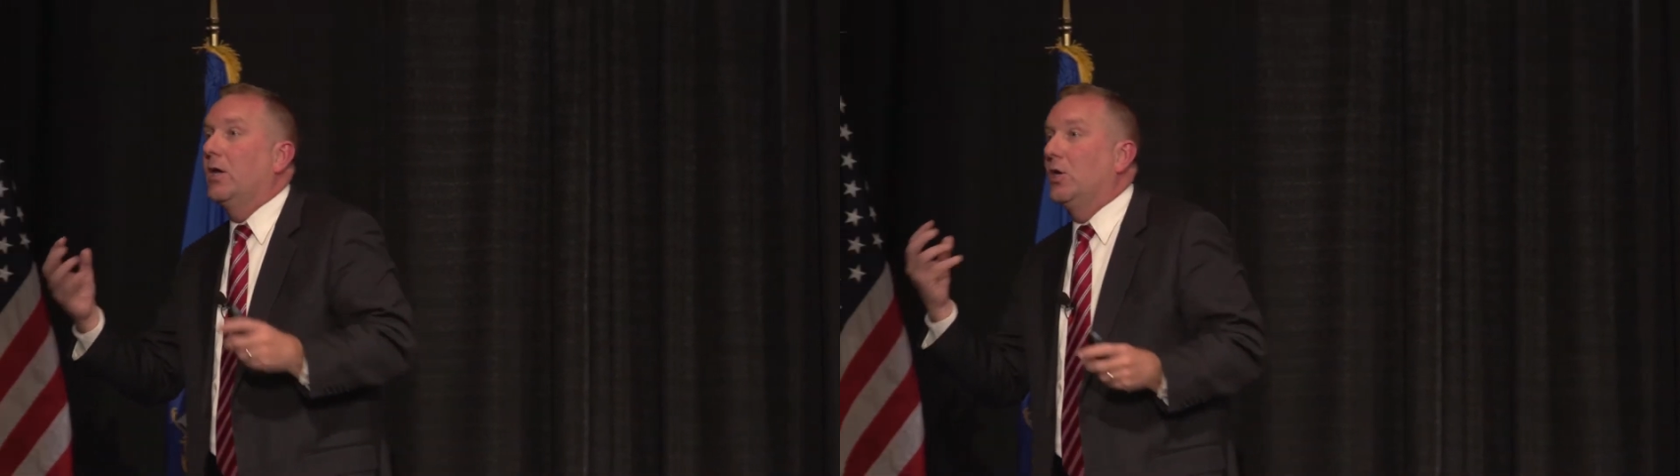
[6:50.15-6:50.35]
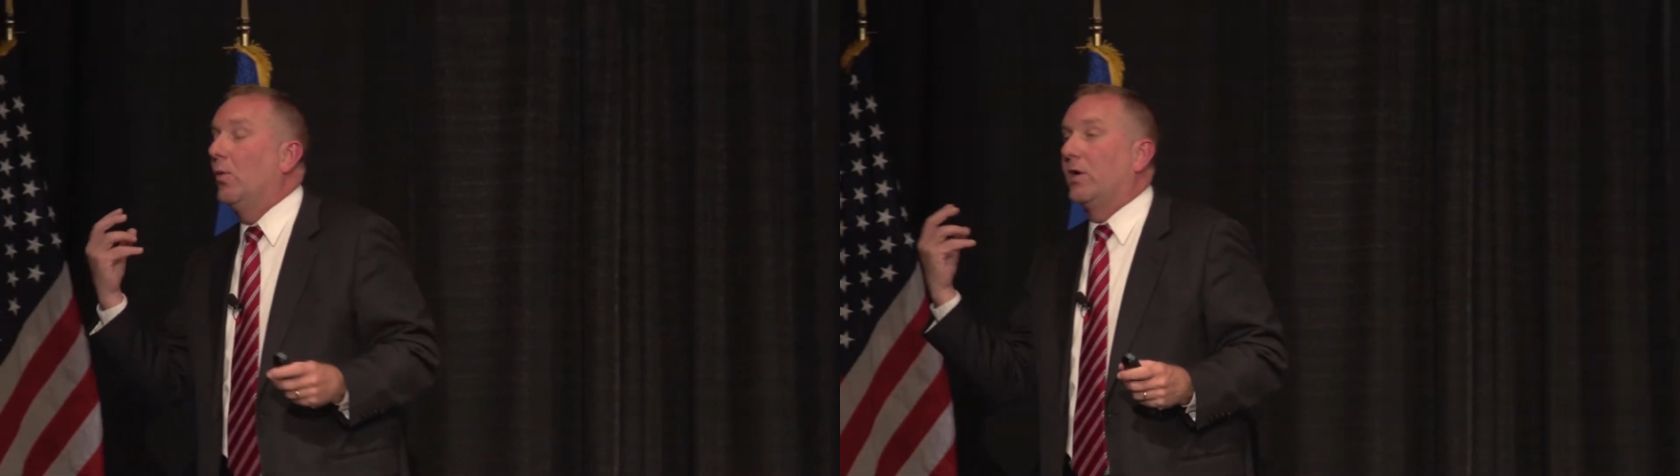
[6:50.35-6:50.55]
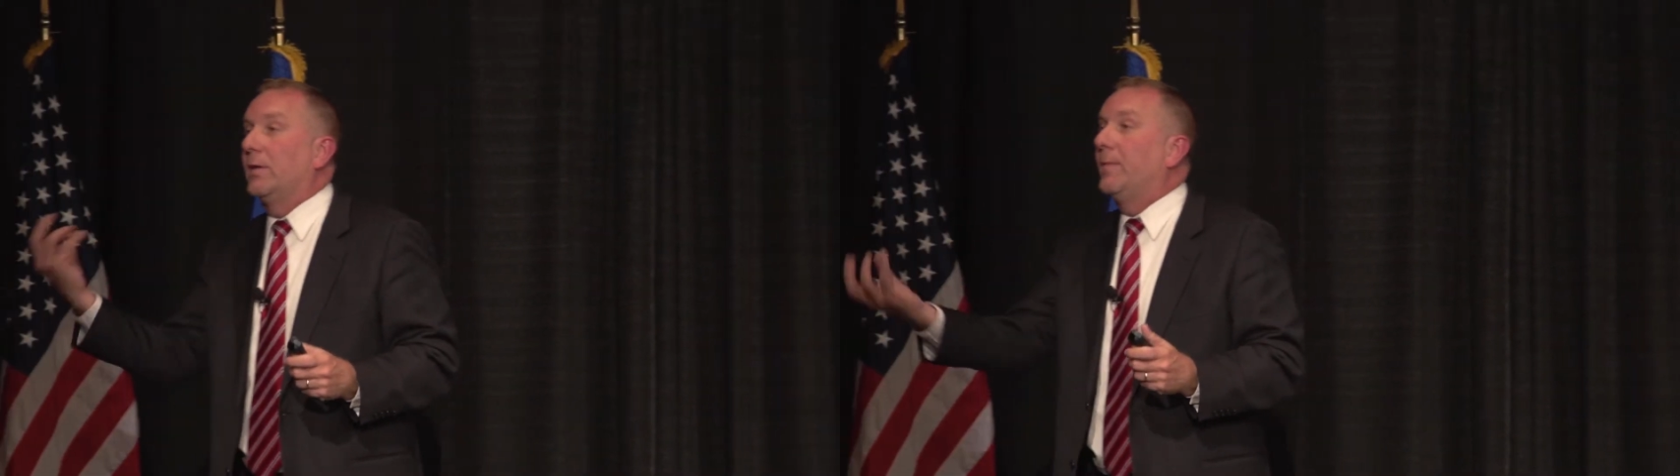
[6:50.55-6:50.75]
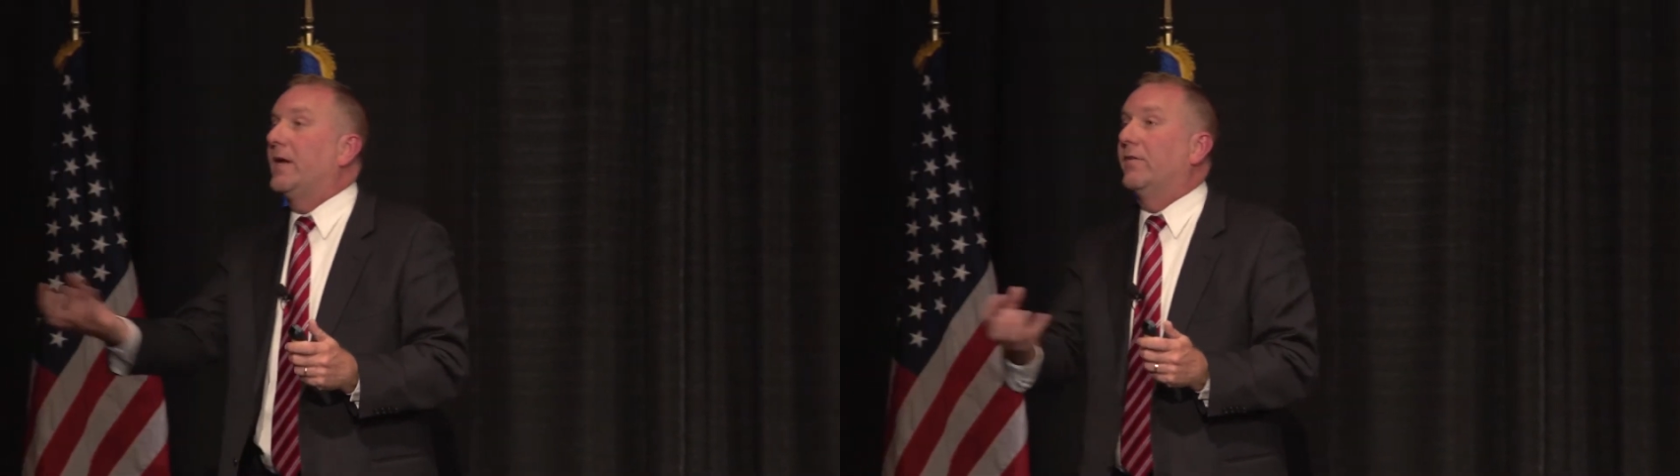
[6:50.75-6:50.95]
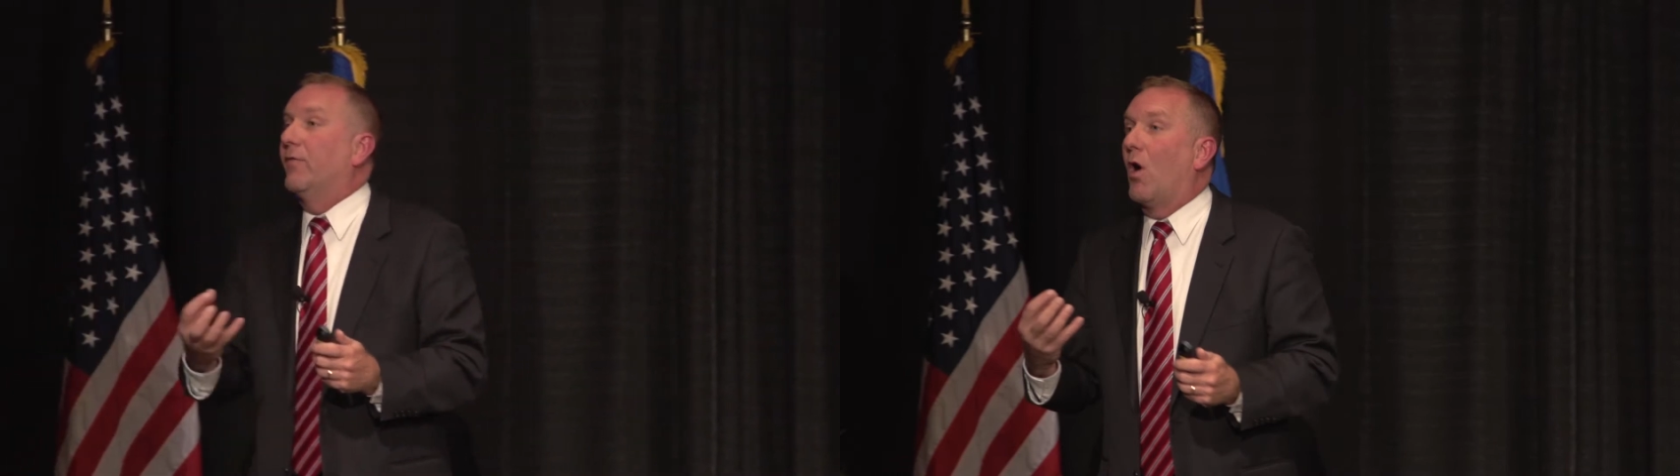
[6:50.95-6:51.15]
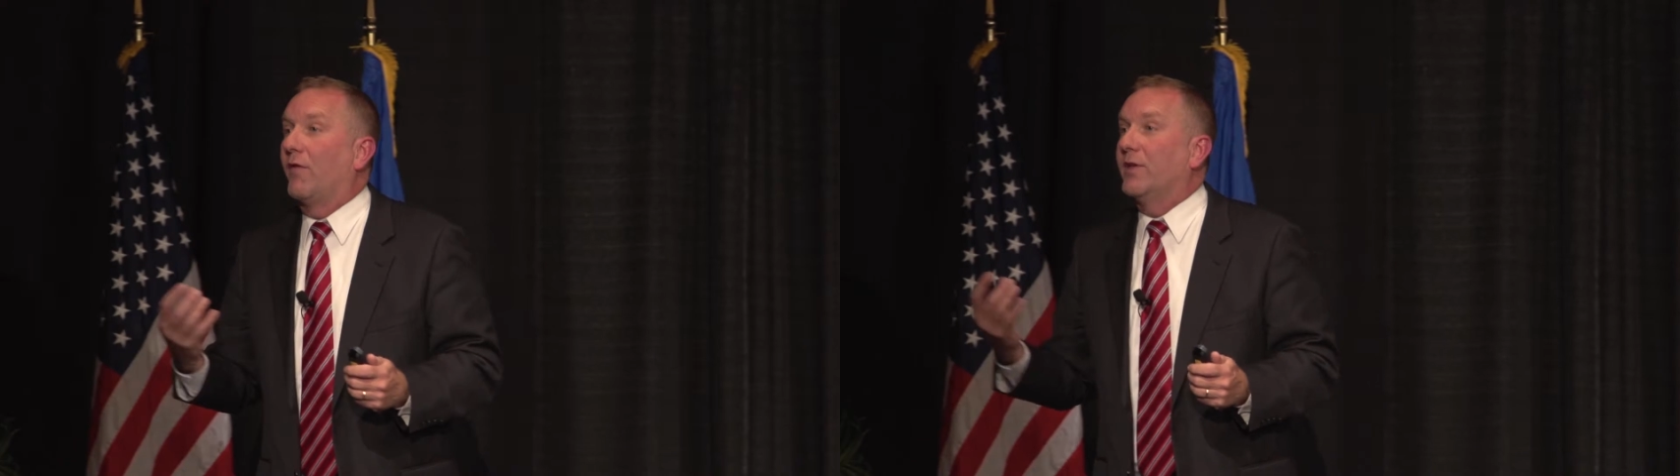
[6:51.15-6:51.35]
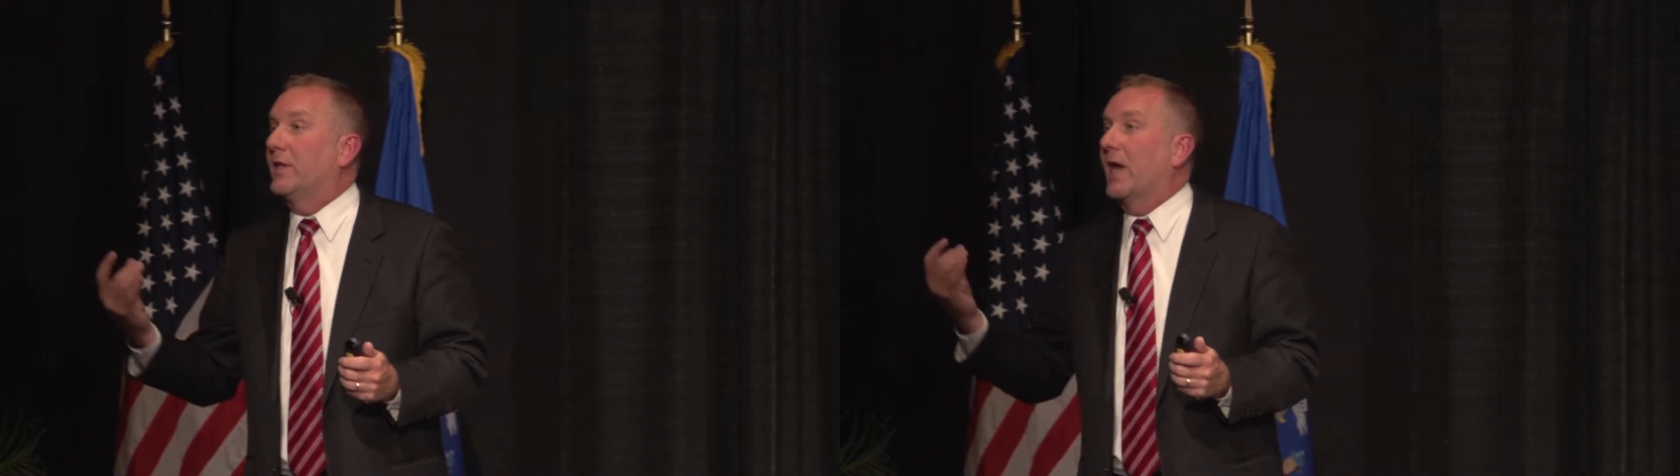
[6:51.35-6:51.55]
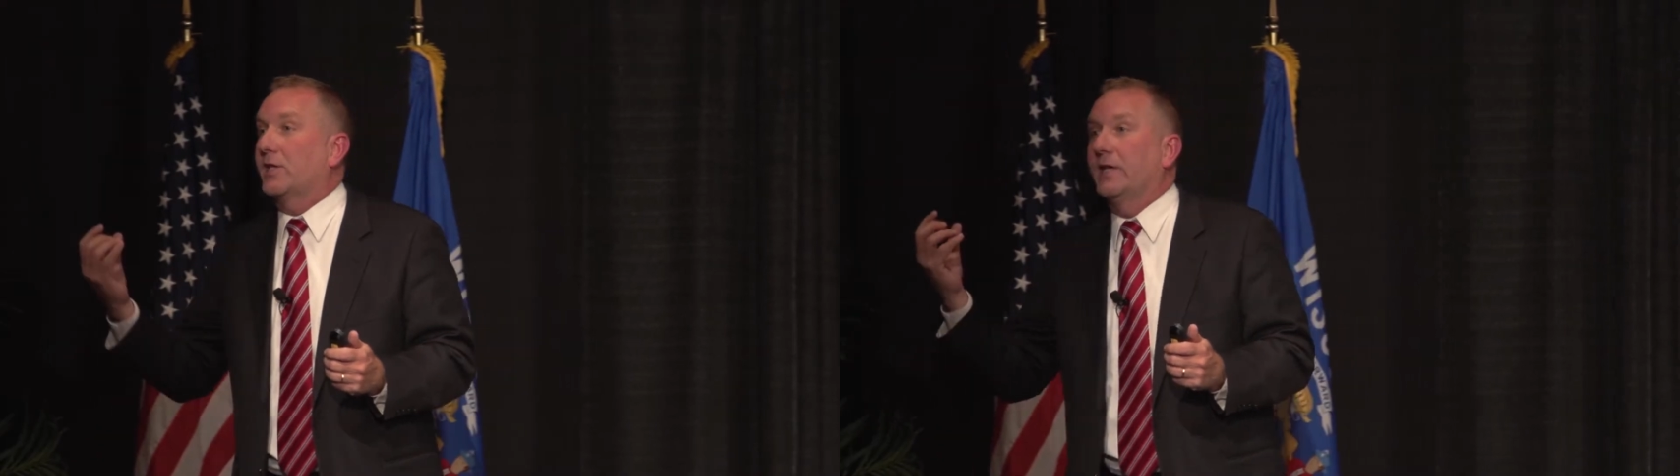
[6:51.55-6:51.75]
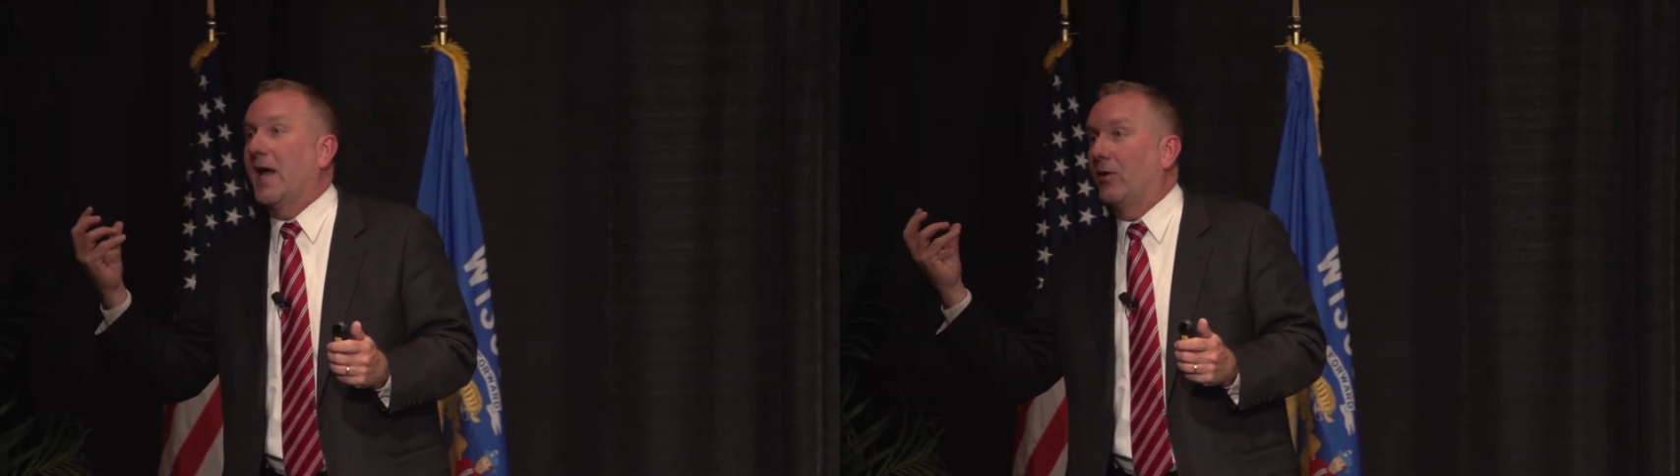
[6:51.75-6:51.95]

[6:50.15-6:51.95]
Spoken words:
You wanted to be involved in testing